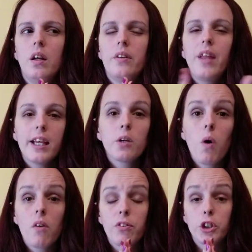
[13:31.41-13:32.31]
Thank you
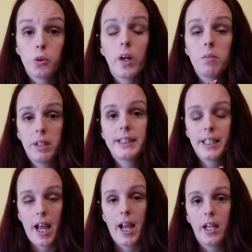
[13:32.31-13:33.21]
all for joining me
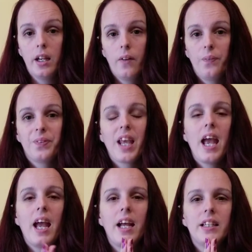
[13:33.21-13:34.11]
today
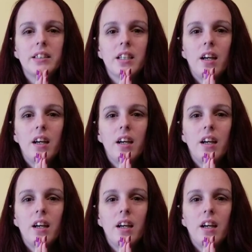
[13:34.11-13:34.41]
and